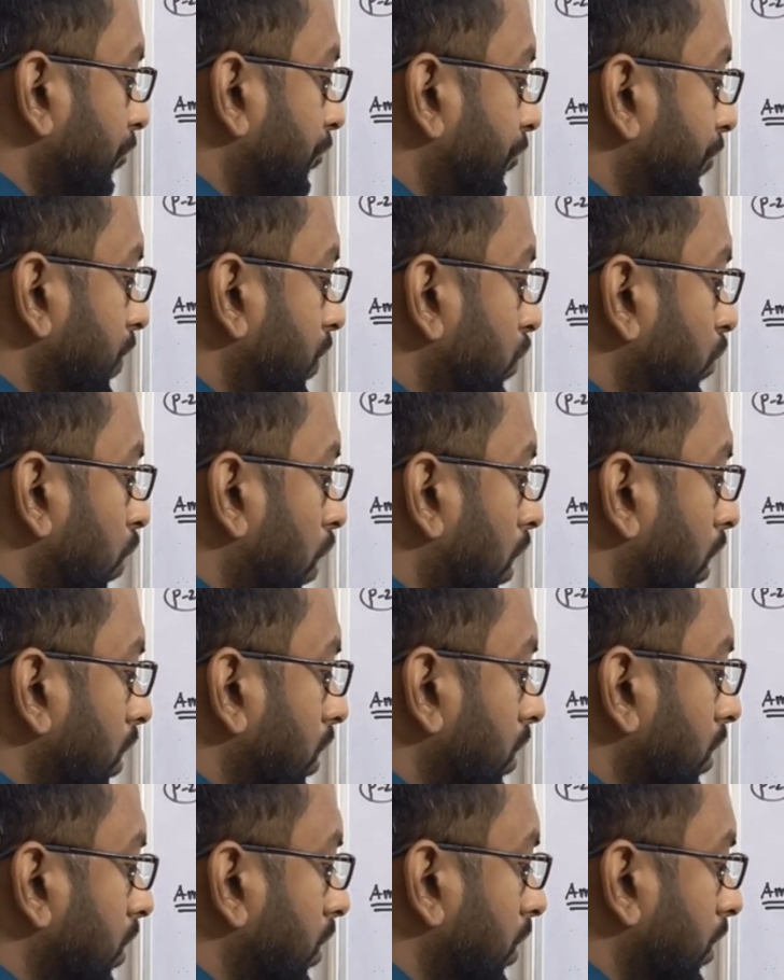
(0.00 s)
v1
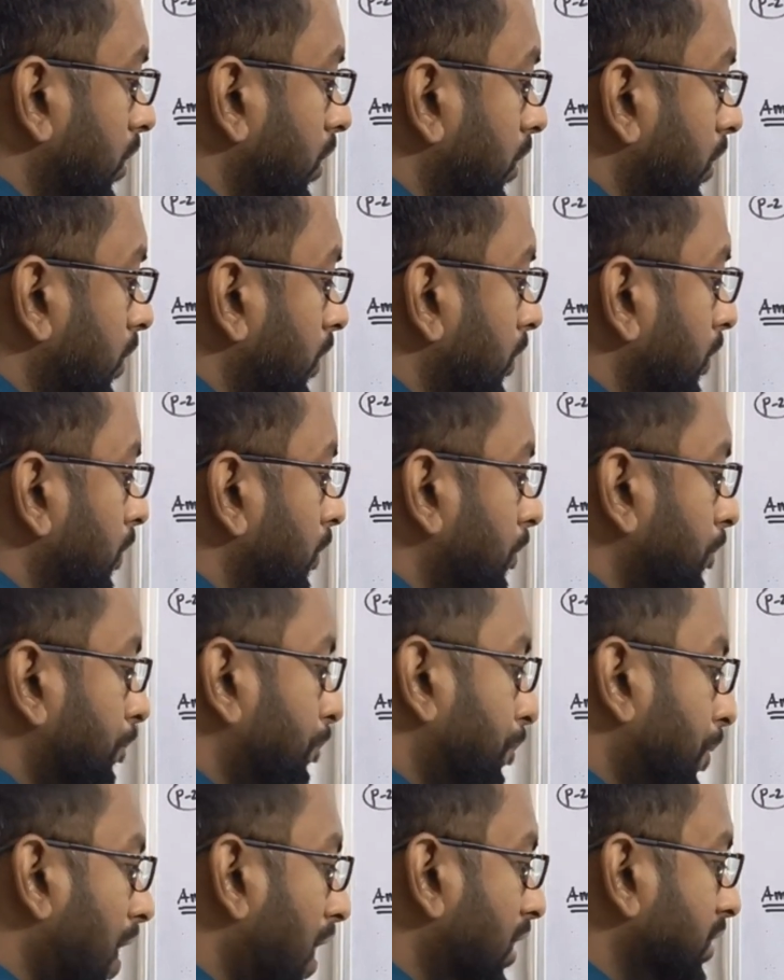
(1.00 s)

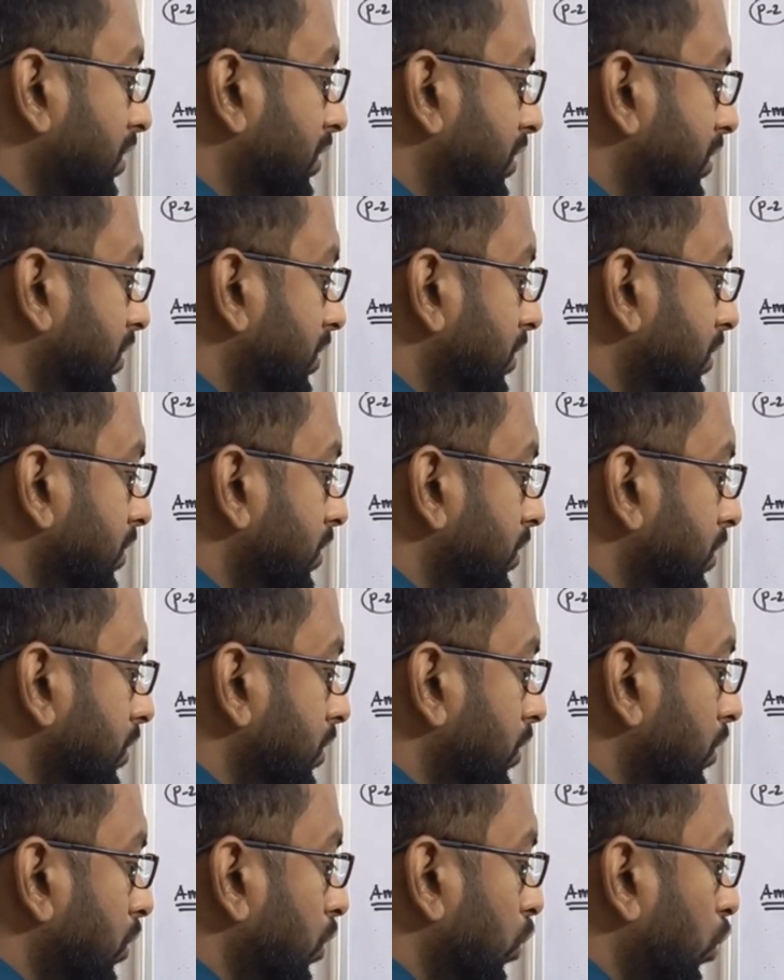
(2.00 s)
plus
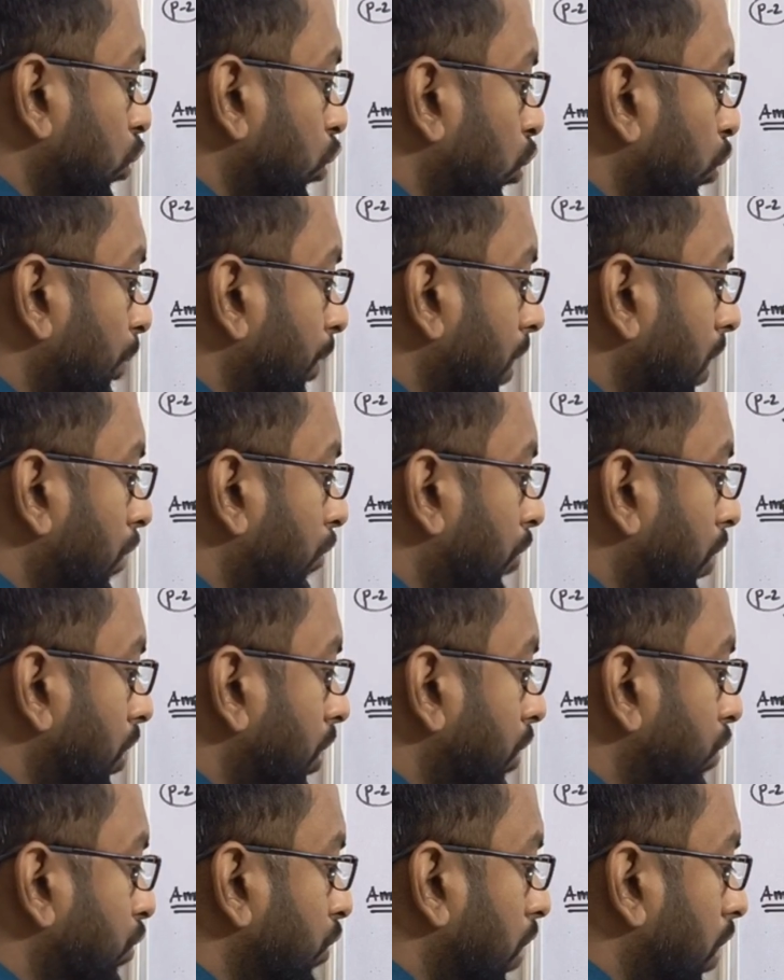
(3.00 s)
omega 1
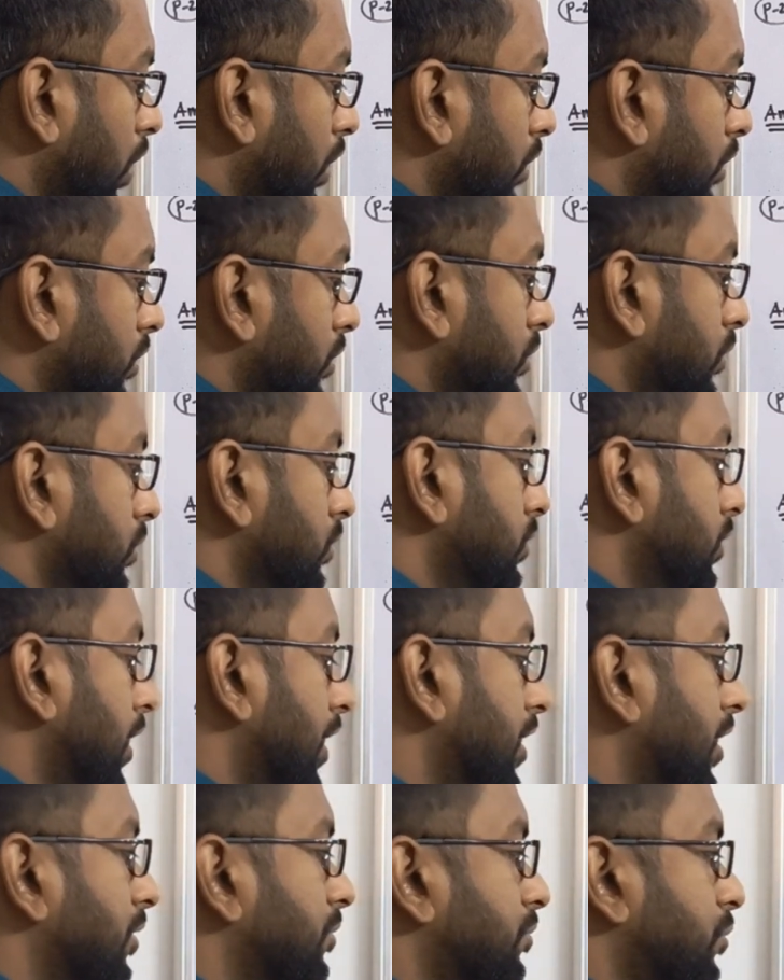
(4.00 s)
into r, that
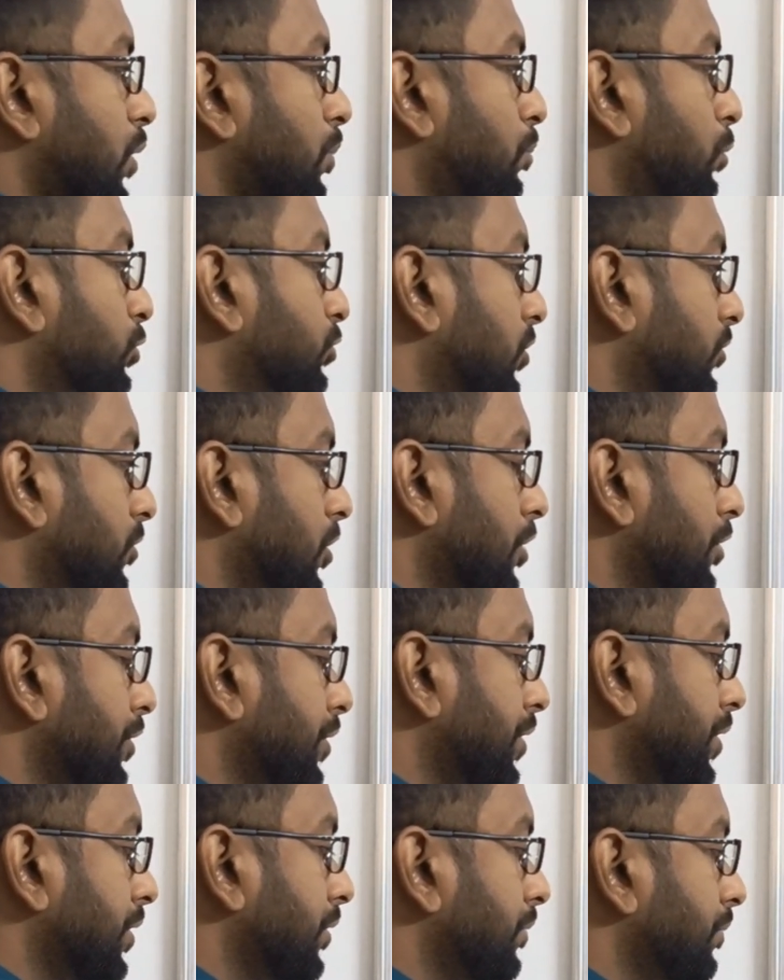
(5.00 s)
is the topmost point
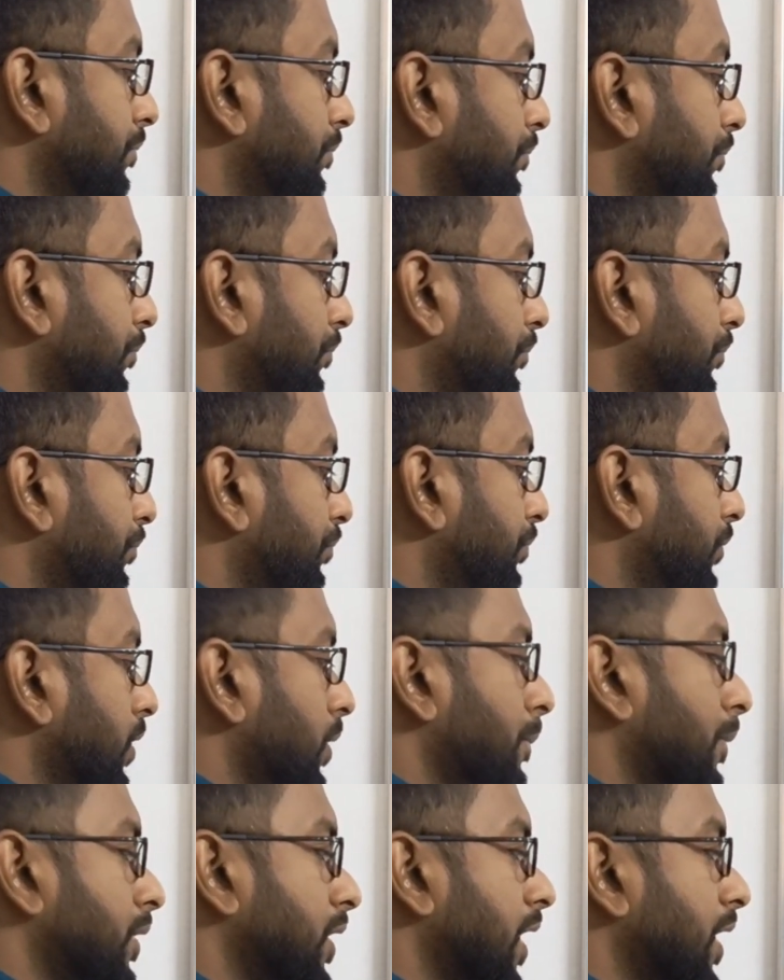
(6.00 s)
velocity,
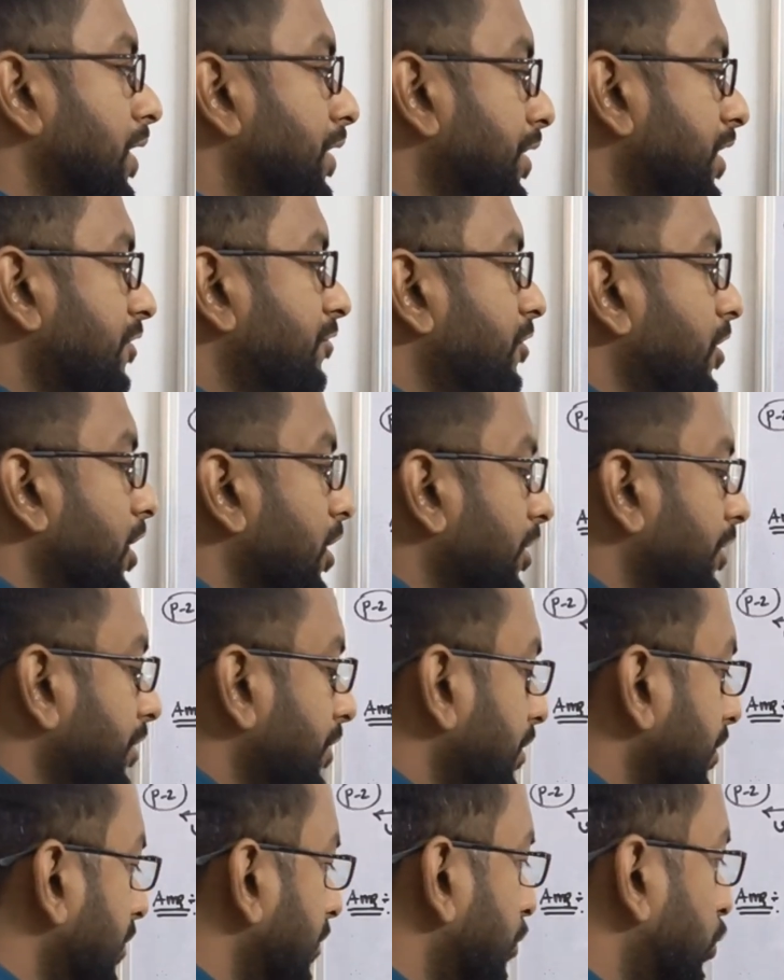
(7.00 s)
but that is given as
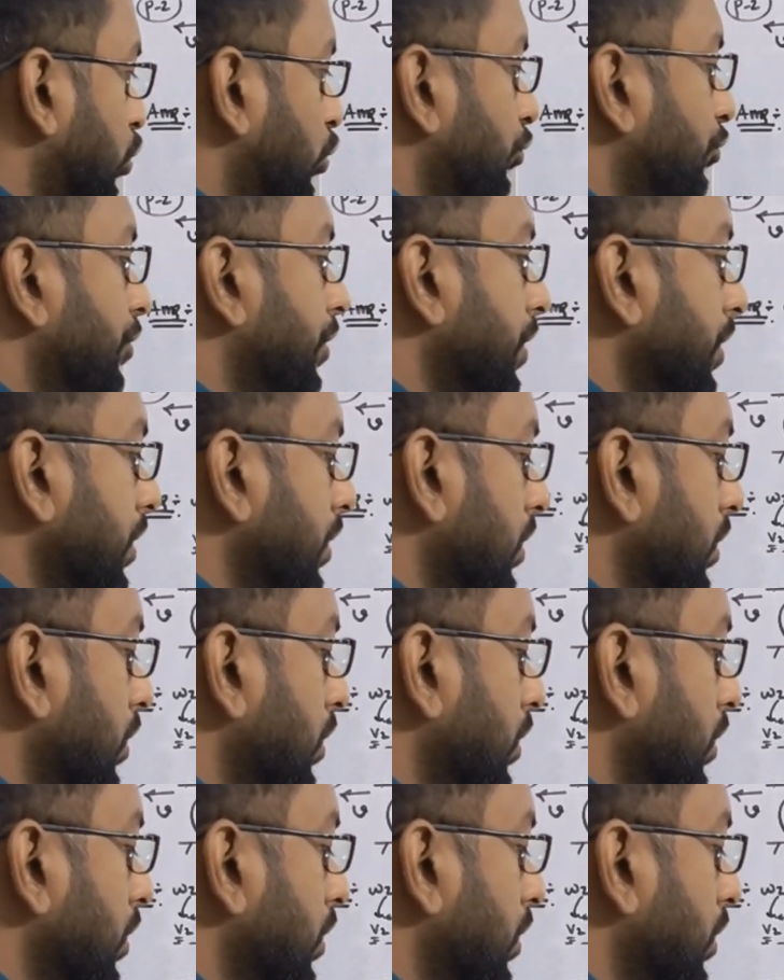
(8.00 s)
2v.